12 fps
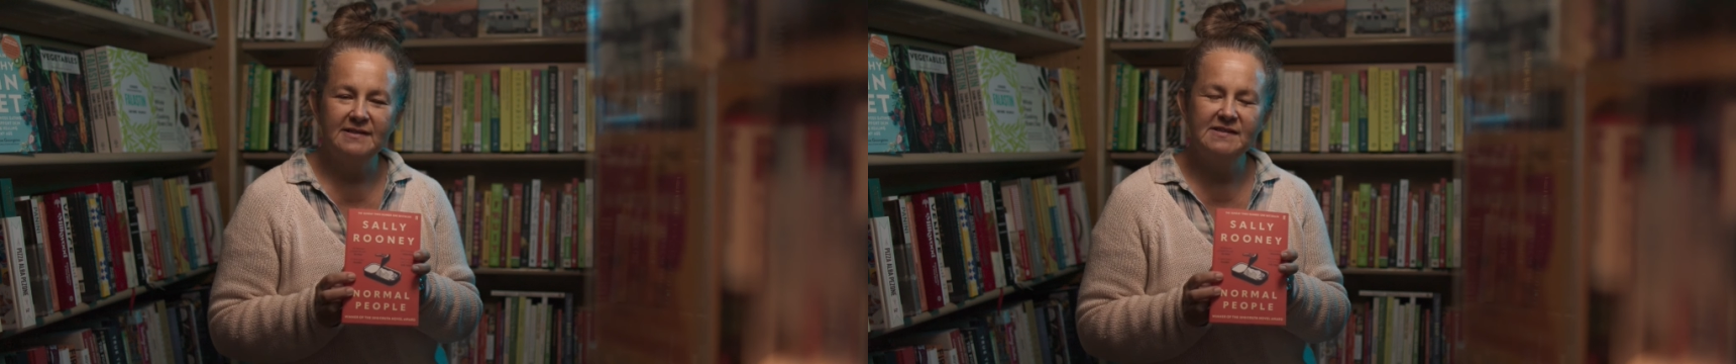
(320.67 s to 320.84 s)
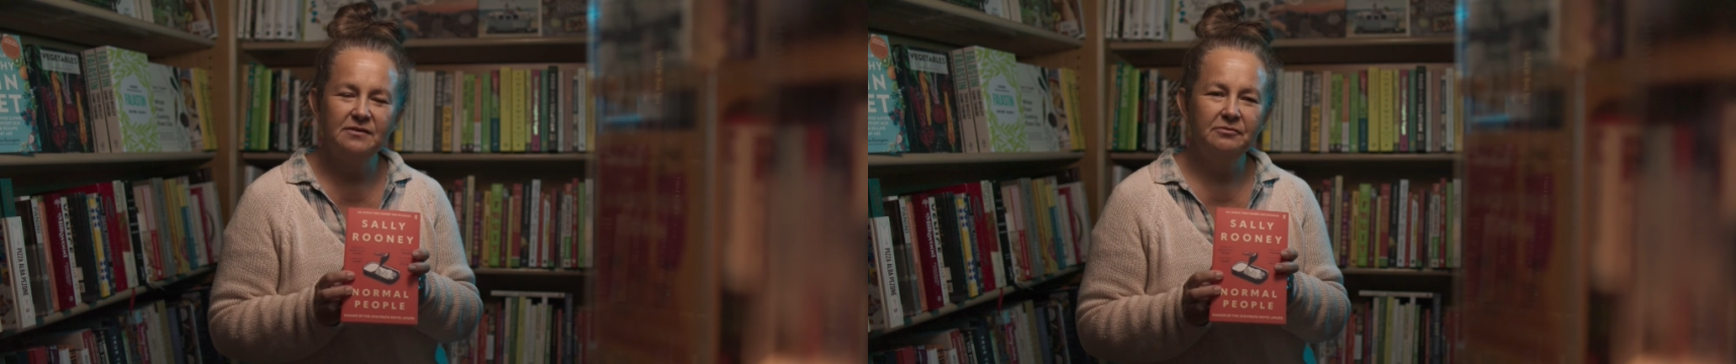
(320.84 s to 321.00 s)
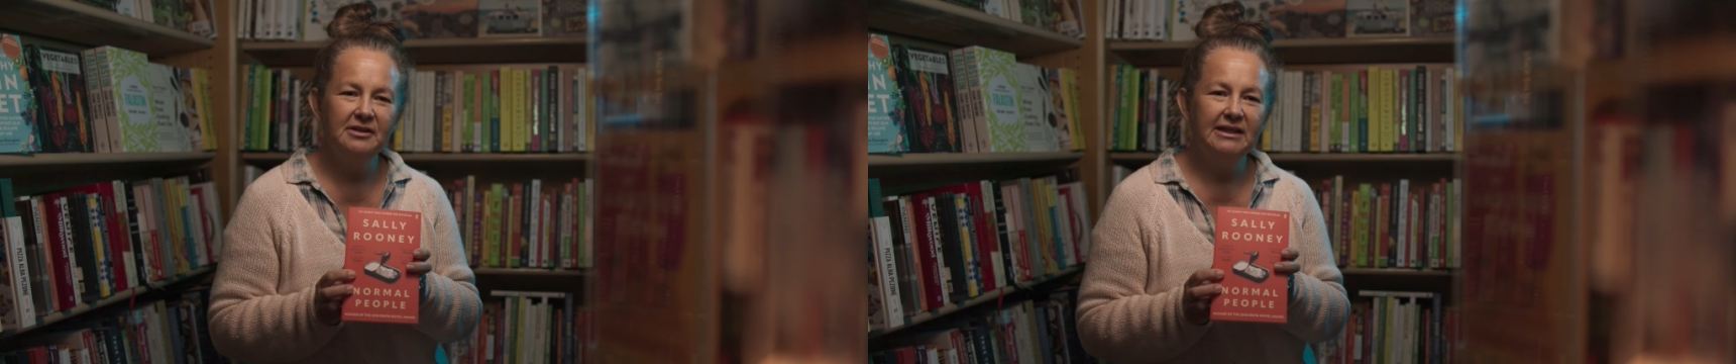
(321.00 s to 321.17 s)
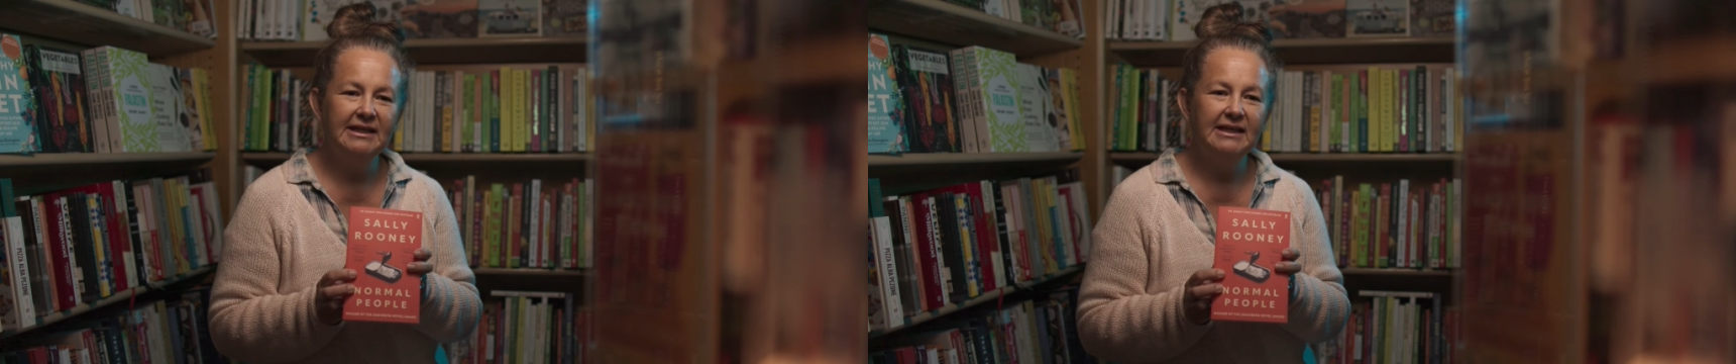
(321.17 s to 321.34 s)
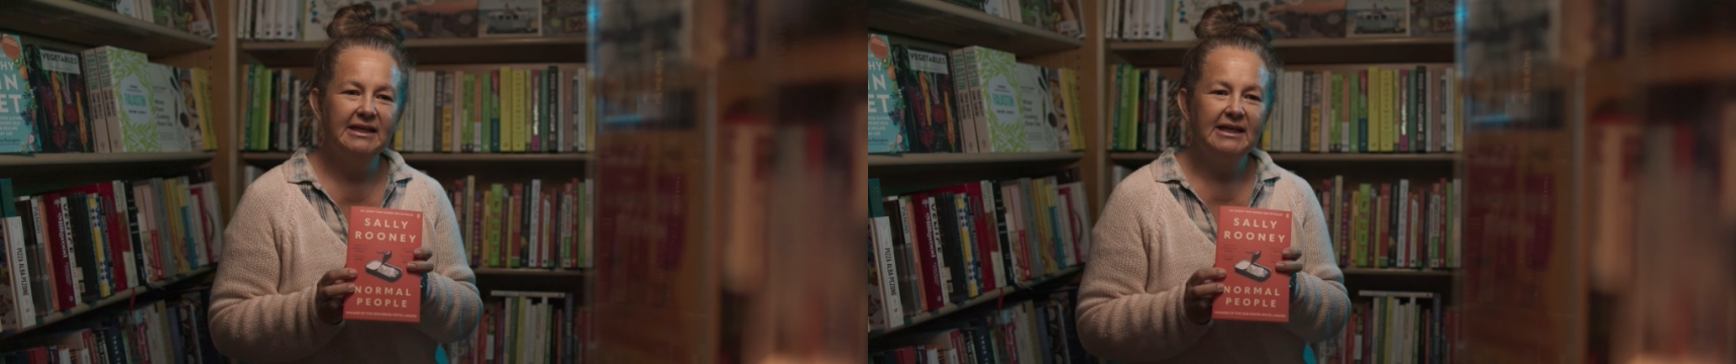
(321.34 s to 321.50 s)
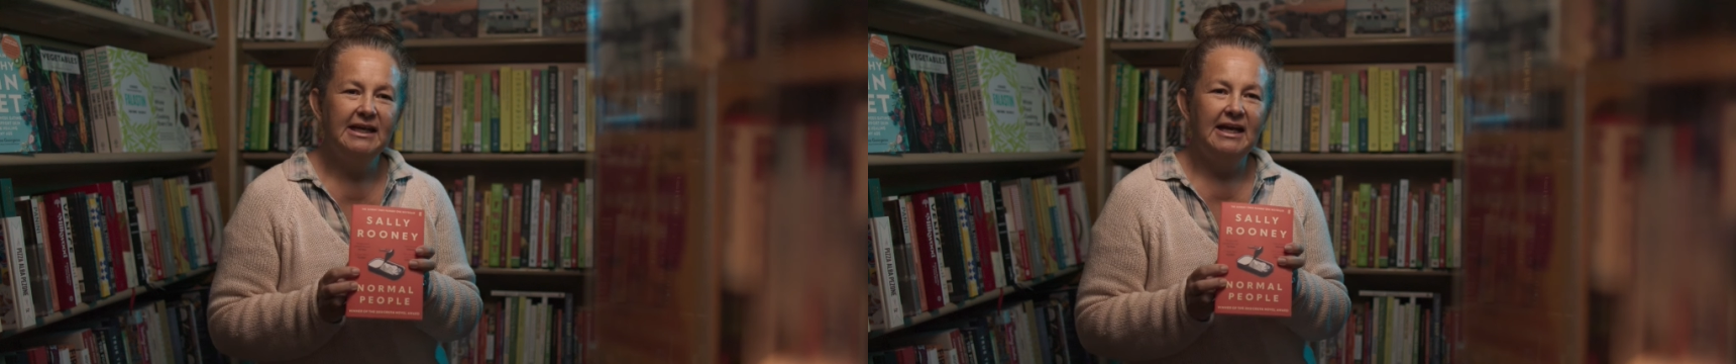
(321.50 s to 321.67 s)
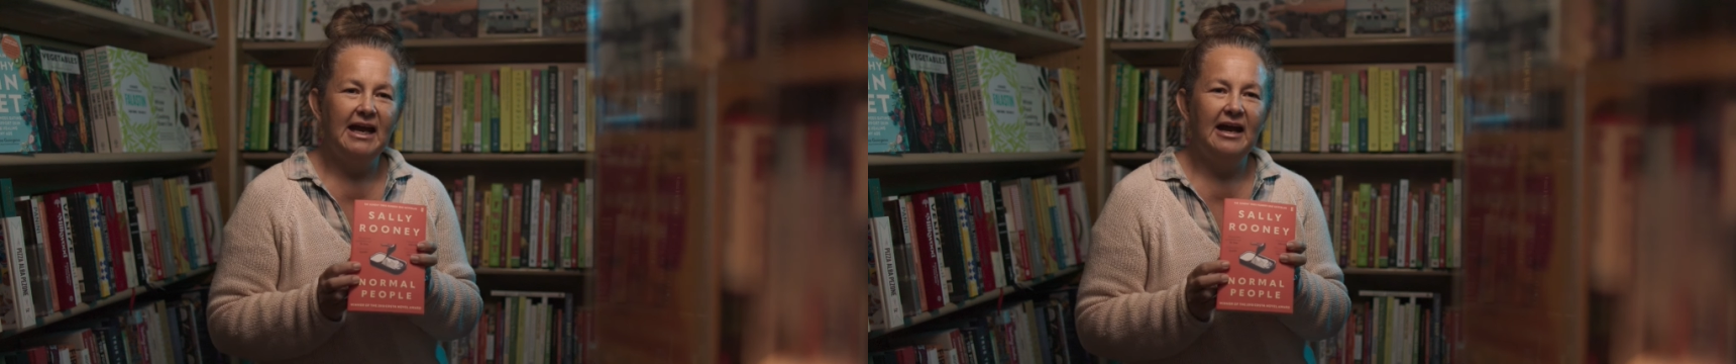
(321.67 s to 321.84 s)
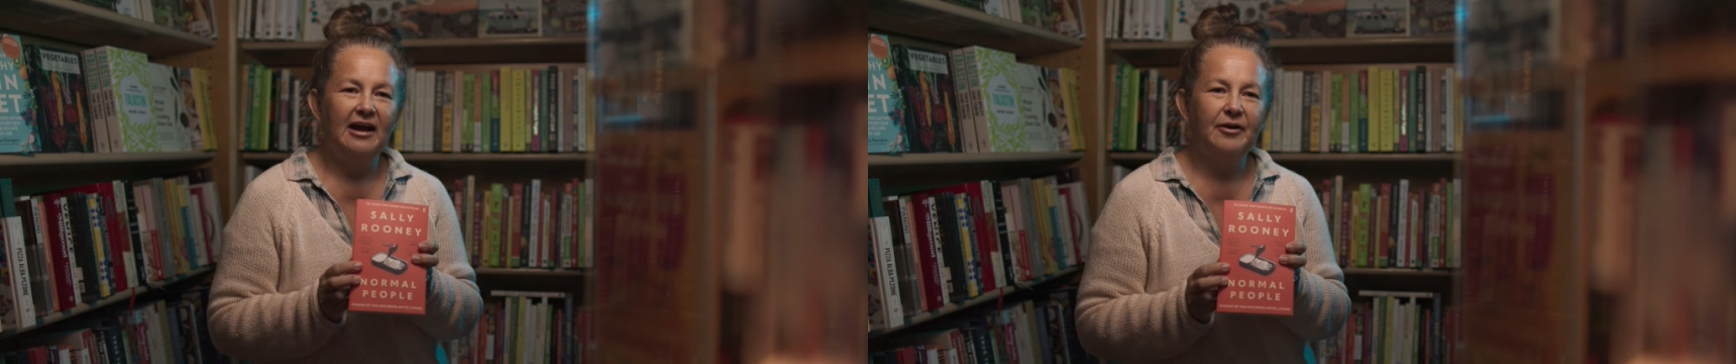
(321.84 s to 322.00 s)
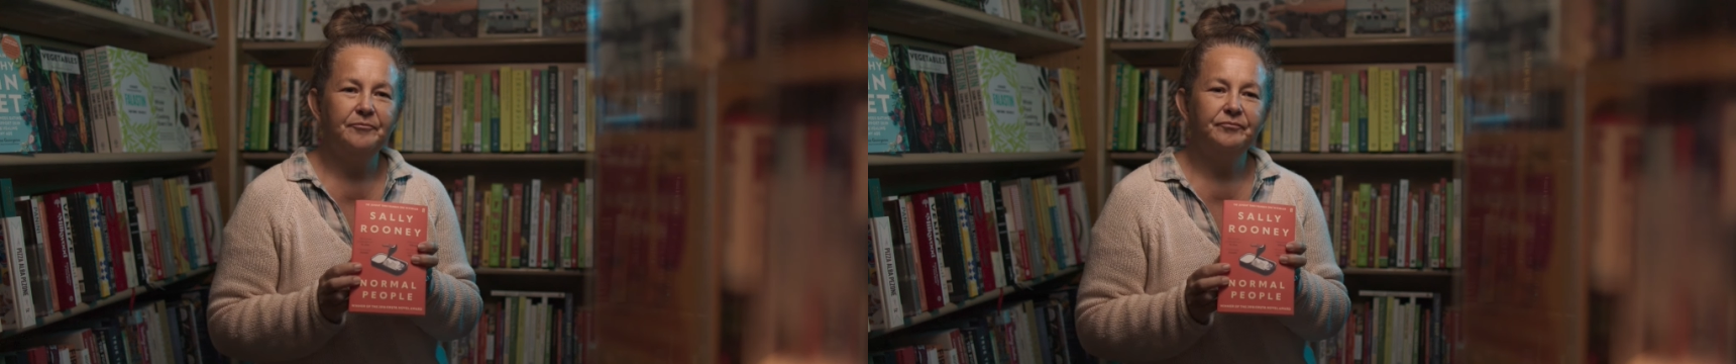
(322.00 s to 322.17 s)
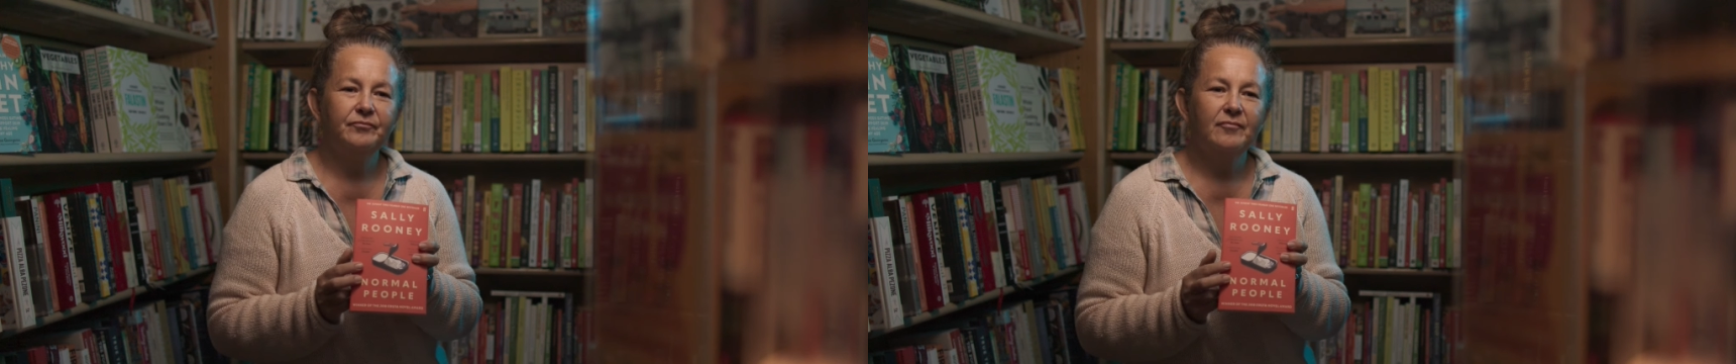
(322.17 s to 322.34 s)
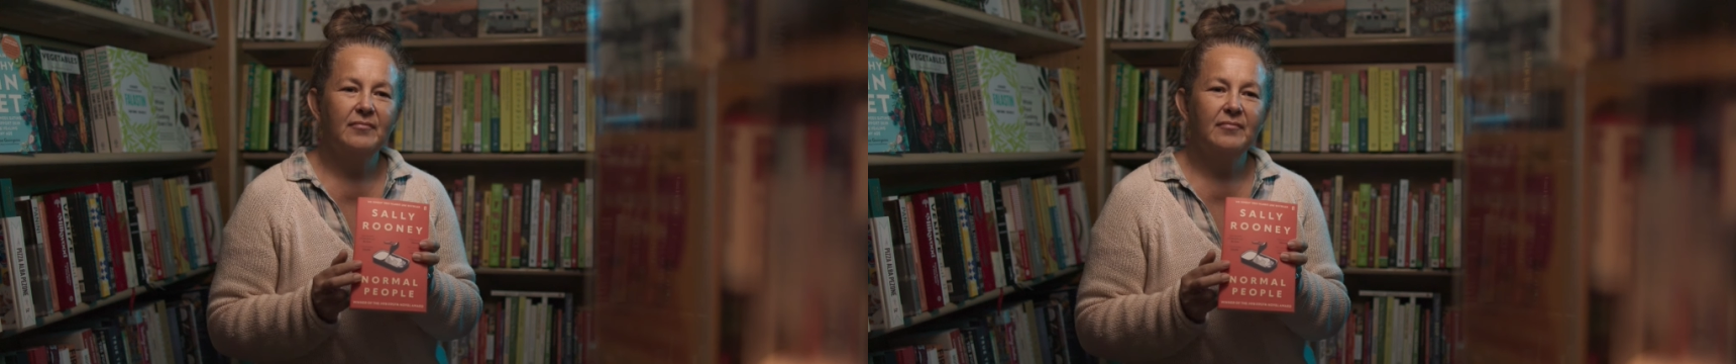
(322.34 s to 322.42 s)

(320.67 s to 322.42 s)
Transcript: It's a really a